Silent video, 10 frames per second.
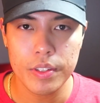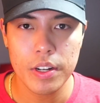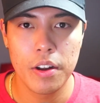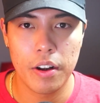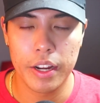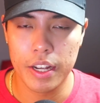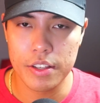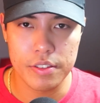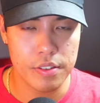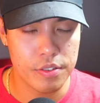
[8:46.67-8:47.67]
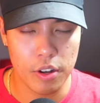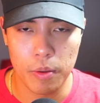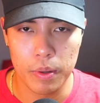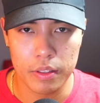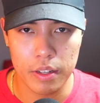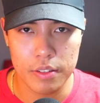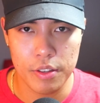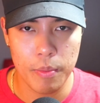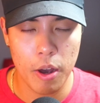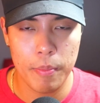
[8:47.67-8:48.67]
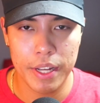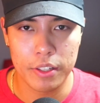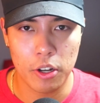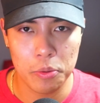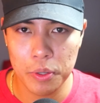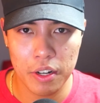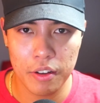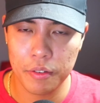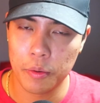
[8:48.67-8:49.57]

Alright guys, sorry about that. Somehow my alarm went off.